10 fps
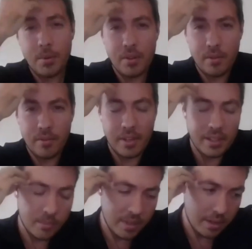happy to reflect
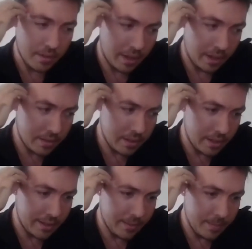a bit on that.
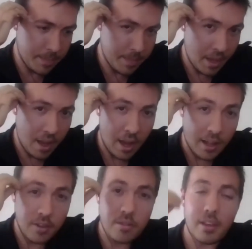I
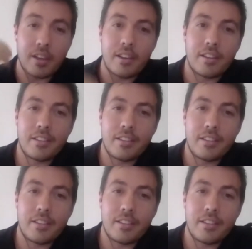do think